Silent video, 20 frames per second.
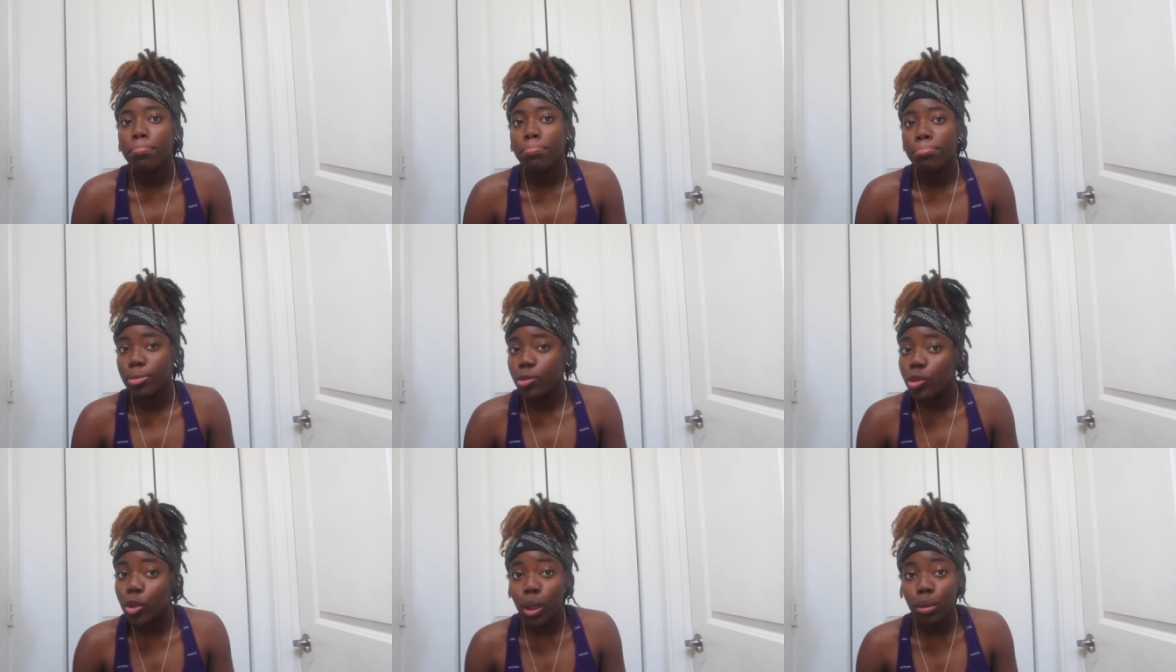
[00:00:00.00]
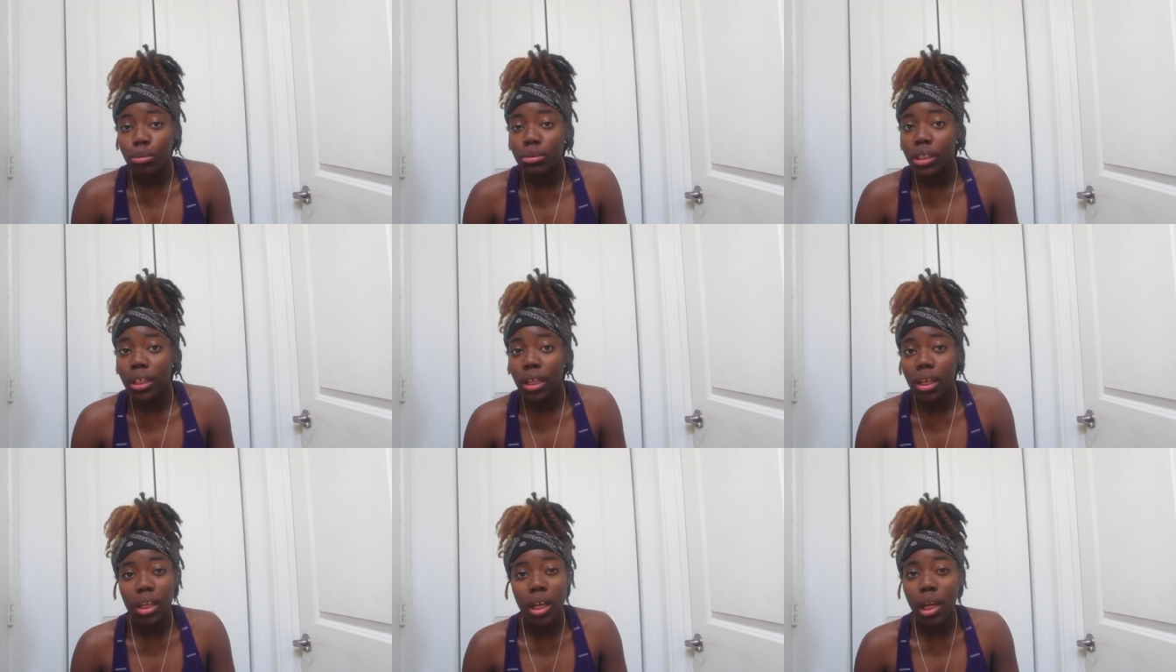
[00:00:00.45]
You know what I'm
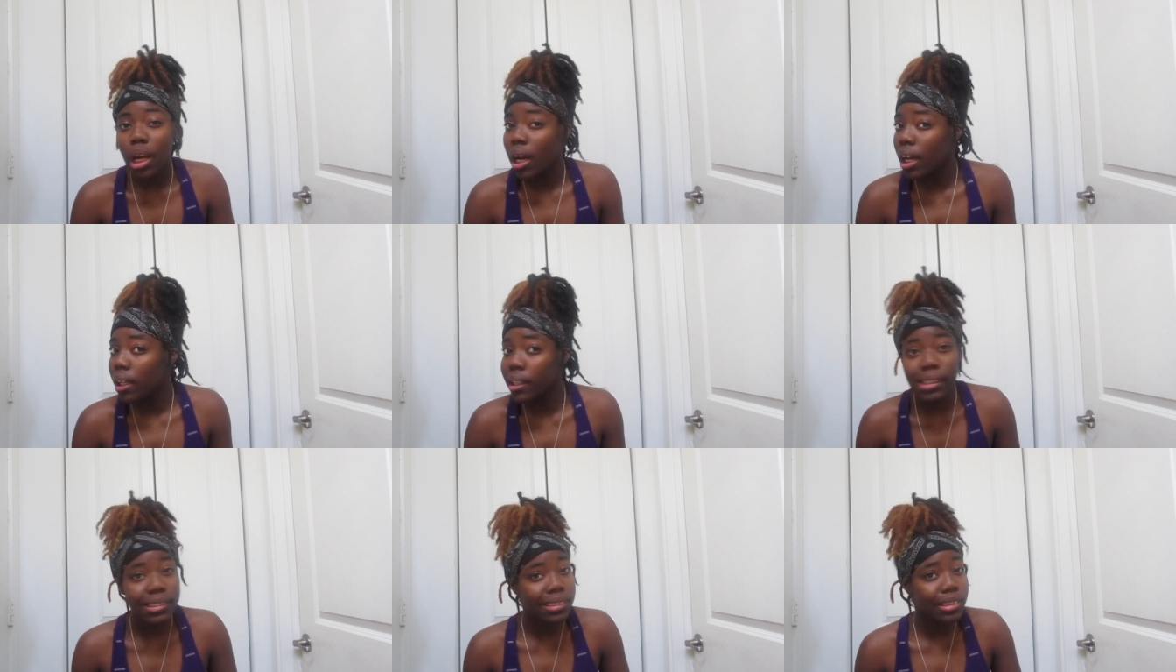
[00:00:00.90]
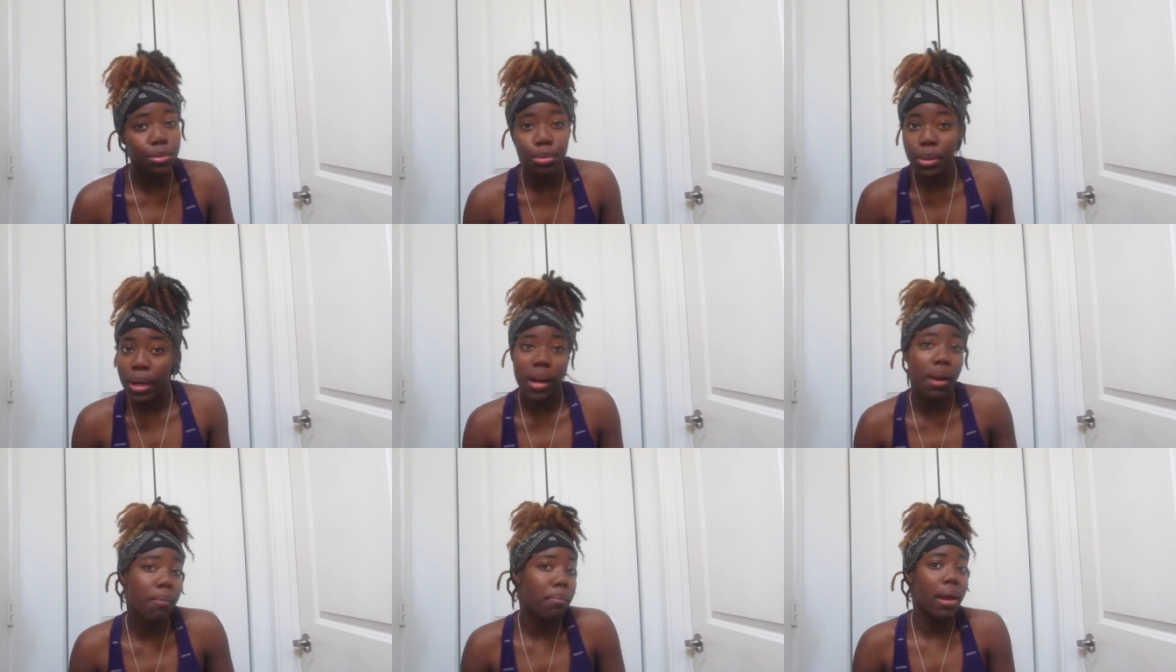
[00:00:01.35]
saying? Unless you
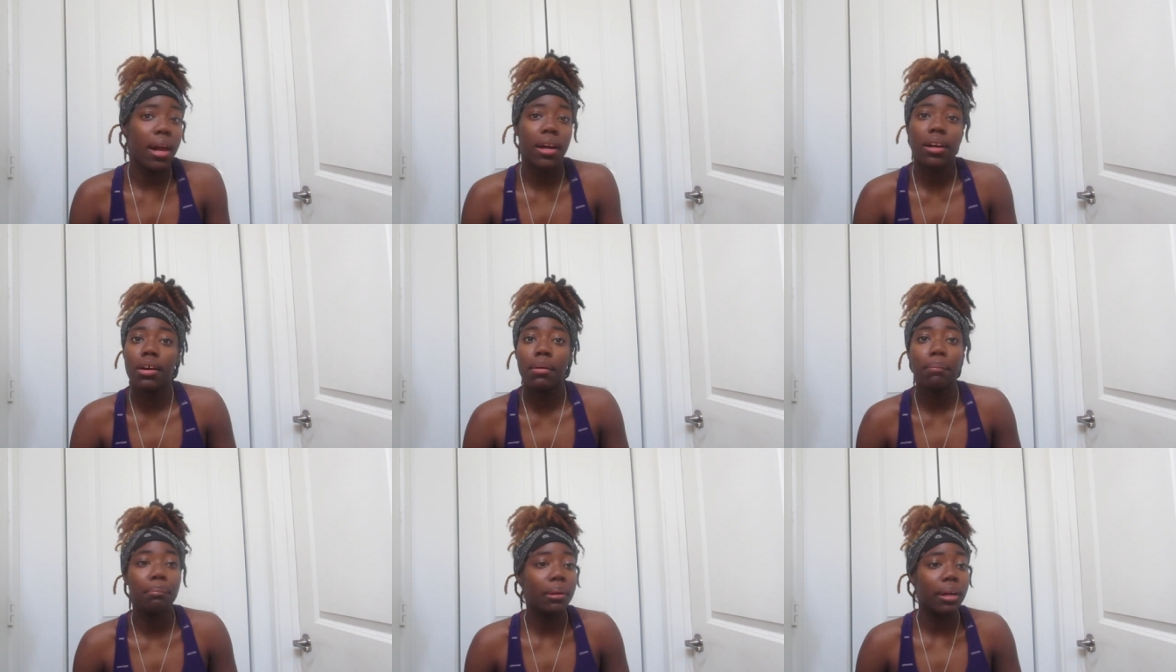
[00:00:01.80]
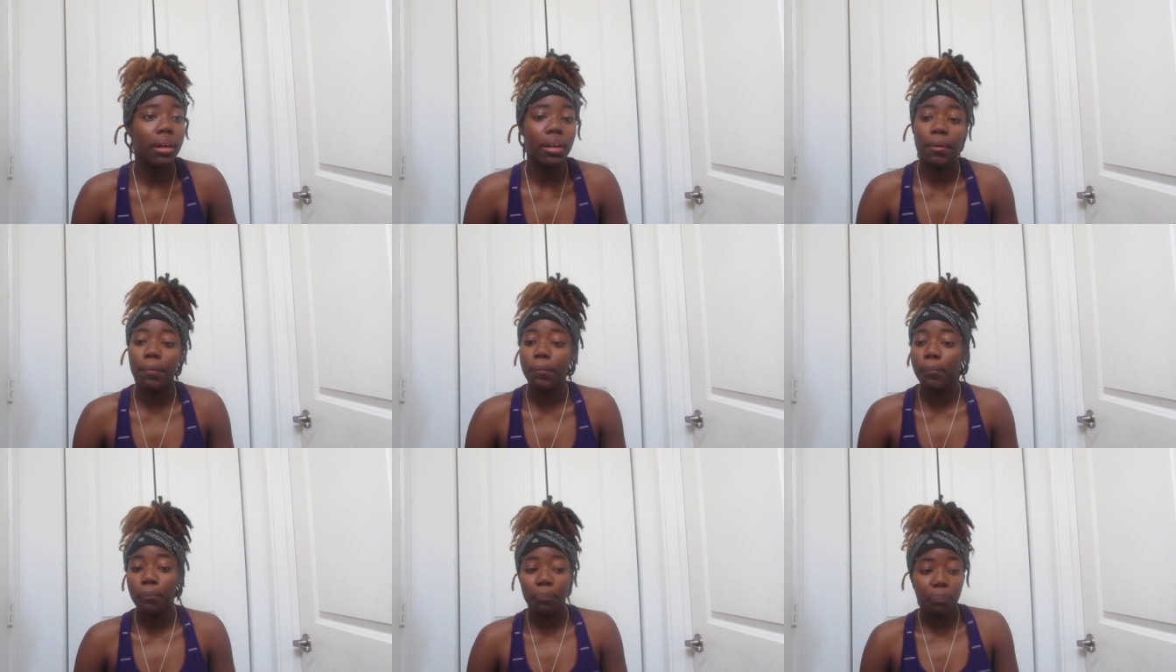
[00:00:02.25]
got a backup. But